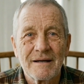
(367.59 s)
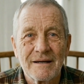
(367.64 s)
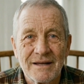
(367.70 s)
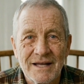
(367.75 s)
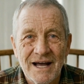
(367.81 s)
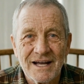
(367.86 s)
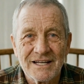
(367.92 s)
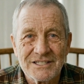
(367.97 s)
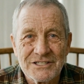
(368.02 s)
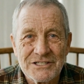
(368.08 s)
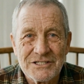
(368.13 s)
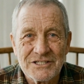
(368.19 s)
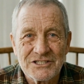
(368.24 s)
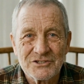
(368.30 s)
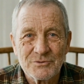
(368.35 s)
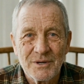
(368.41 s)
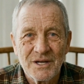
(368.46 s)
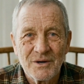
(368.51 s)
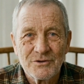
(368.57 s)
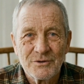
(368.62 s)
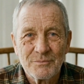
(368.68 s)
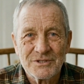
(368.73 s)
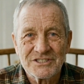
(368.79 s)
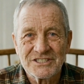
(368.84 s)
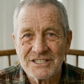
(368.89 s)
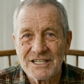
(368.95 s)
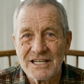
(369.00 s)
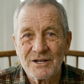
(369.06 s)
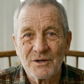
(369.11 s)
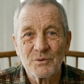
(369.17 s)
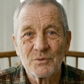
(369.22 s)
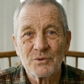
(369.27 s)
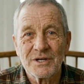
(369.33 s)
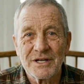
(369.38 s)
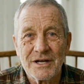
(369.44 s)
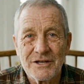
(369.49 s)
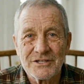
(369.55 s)
That is the smell the mosquito
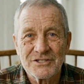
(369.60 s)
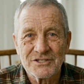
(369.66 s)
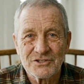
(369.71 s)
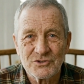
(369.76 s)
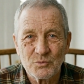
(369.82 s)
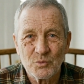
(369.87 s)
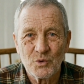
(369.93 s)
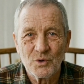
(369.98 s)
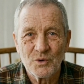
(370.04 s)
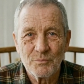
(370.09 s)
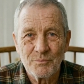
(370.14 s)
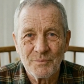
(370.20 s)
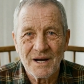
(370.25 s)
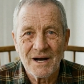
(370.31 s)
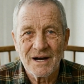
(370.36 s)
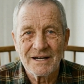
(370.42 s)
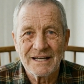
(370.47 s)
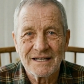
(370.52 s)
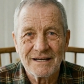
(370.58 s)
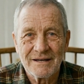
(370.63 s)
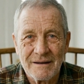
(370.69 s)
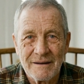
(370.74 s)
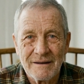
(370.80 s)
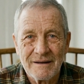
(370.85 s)
reads as warm body.